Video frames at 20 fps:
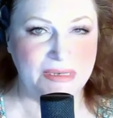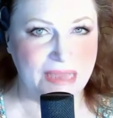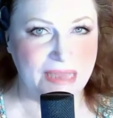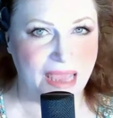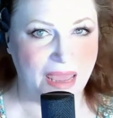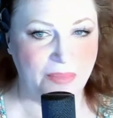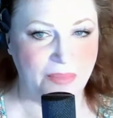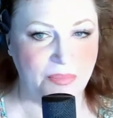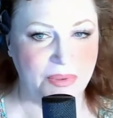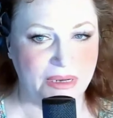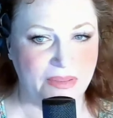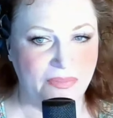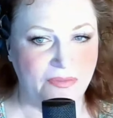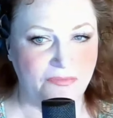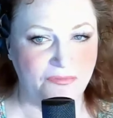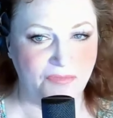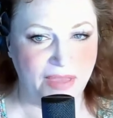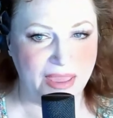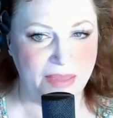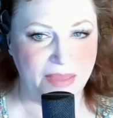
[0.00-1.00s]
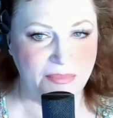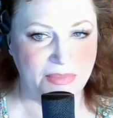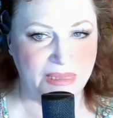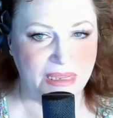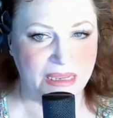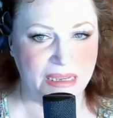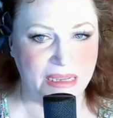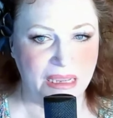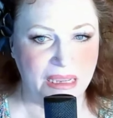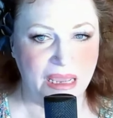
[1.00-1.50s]
to happen in the
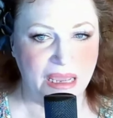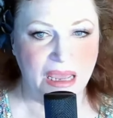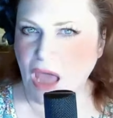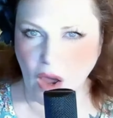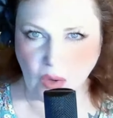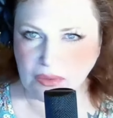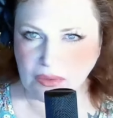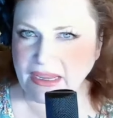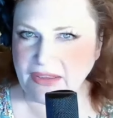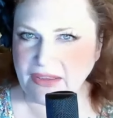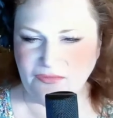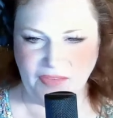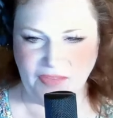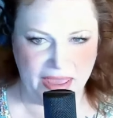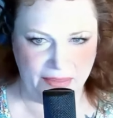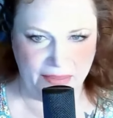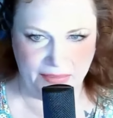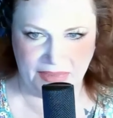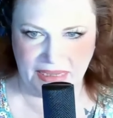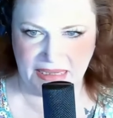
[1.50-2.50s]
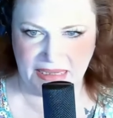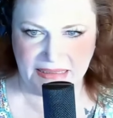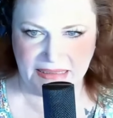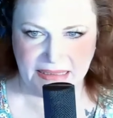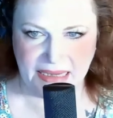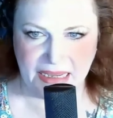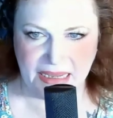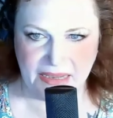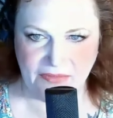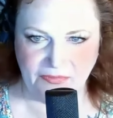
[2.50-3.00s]
family. Only family
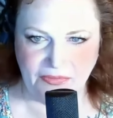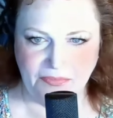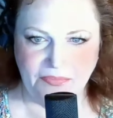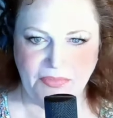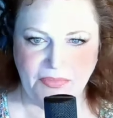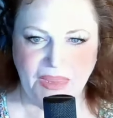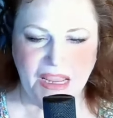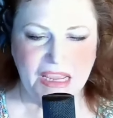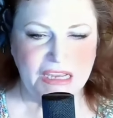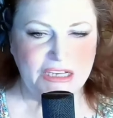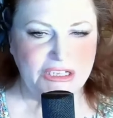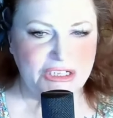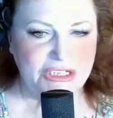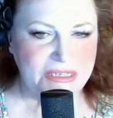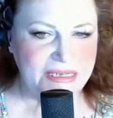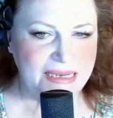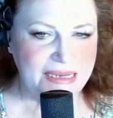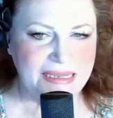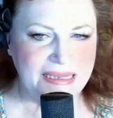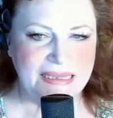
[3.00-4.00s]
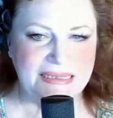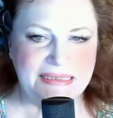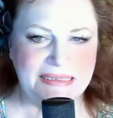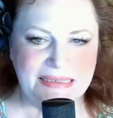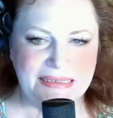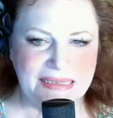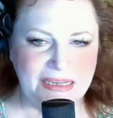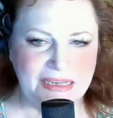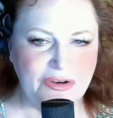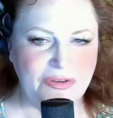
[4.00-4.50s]
stuff. She didn't
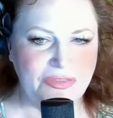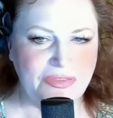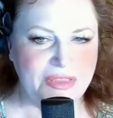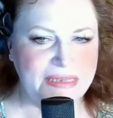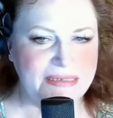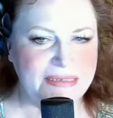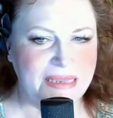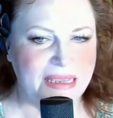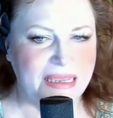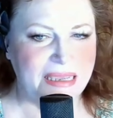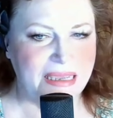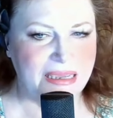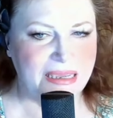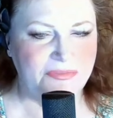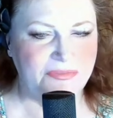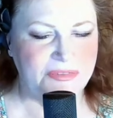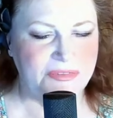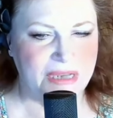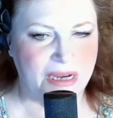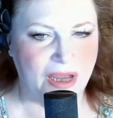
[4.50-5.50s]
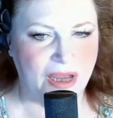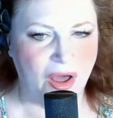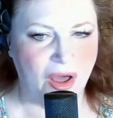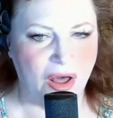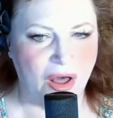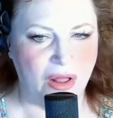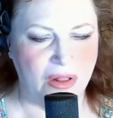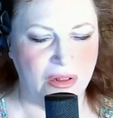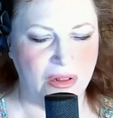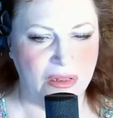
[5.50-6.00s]
consider this a gift at
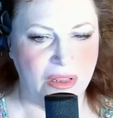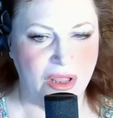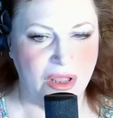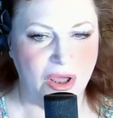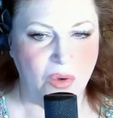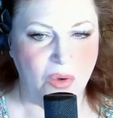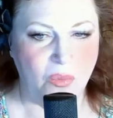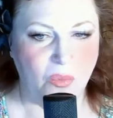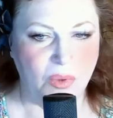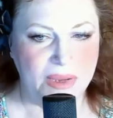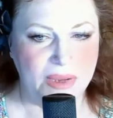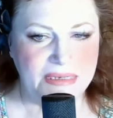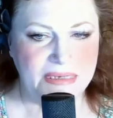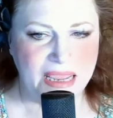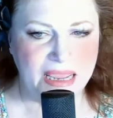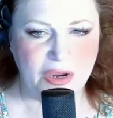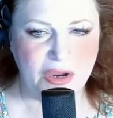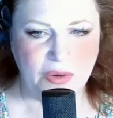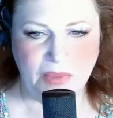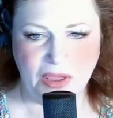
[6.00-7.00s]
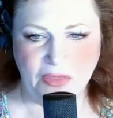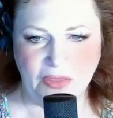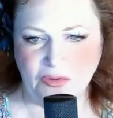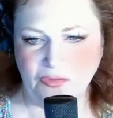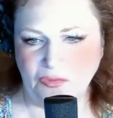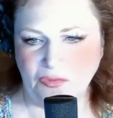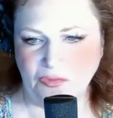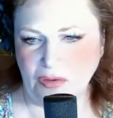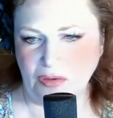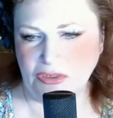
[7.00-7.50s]
all. One day her mother
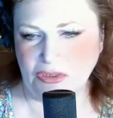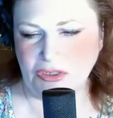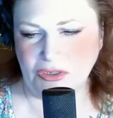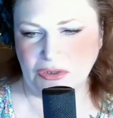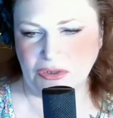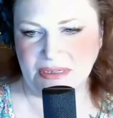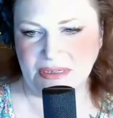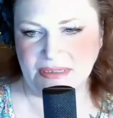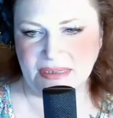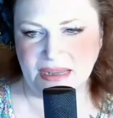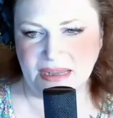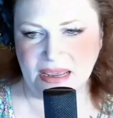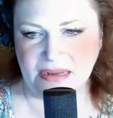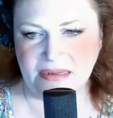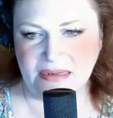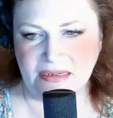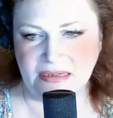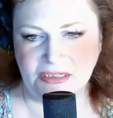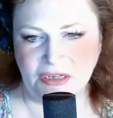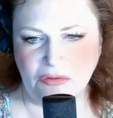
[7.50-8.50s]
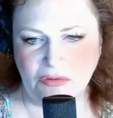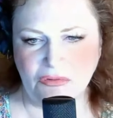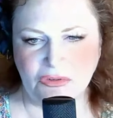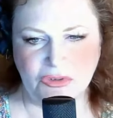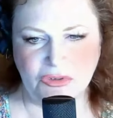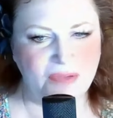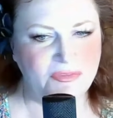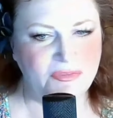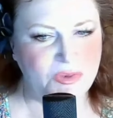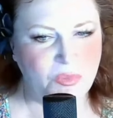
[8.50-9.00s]
phoned her and said, "Don't
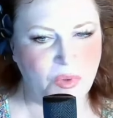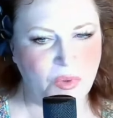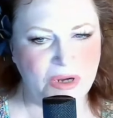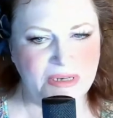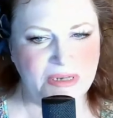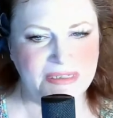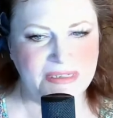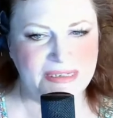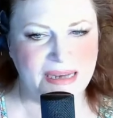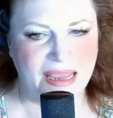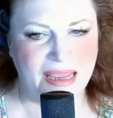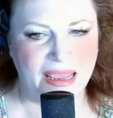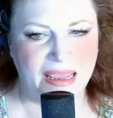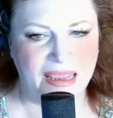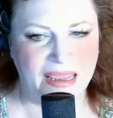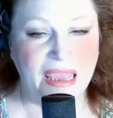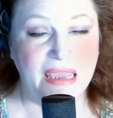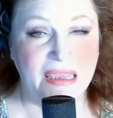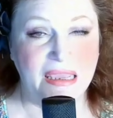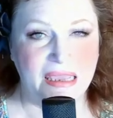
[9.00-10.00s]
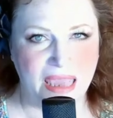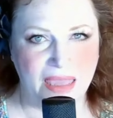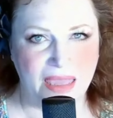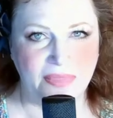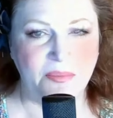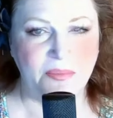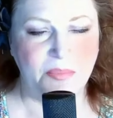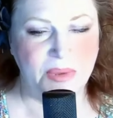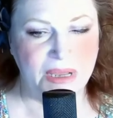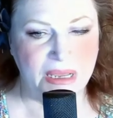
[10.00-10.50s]
drive to work today. Get
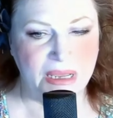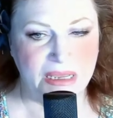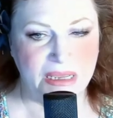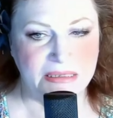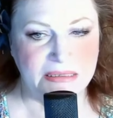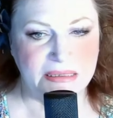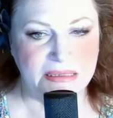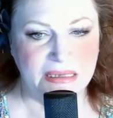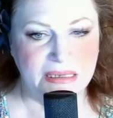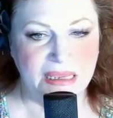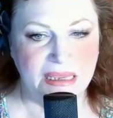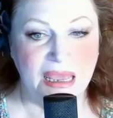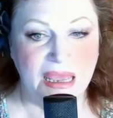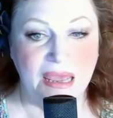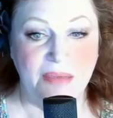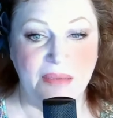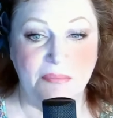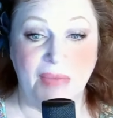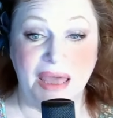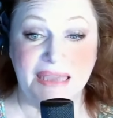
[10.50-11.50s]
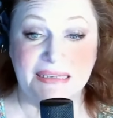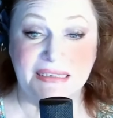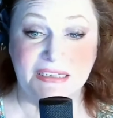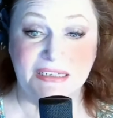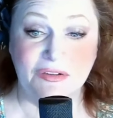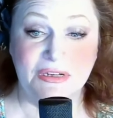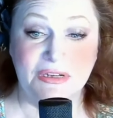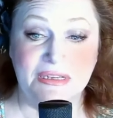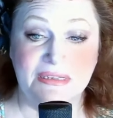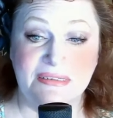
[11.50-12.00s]
the bus." My
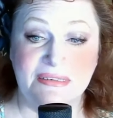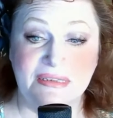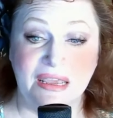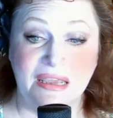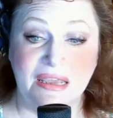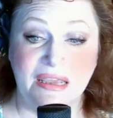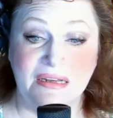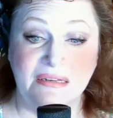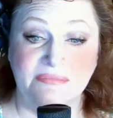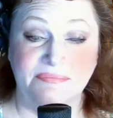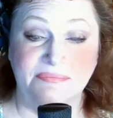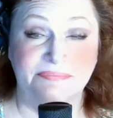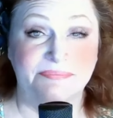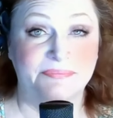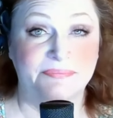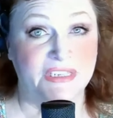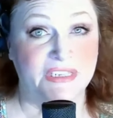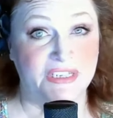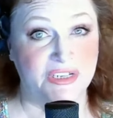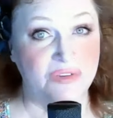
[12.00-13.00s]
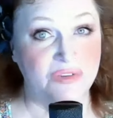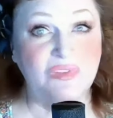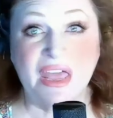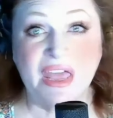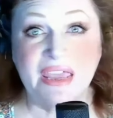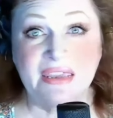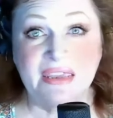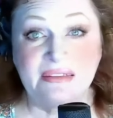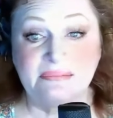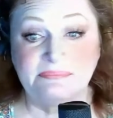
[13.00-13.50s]
student said, "Too
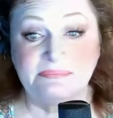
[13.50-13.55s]
late.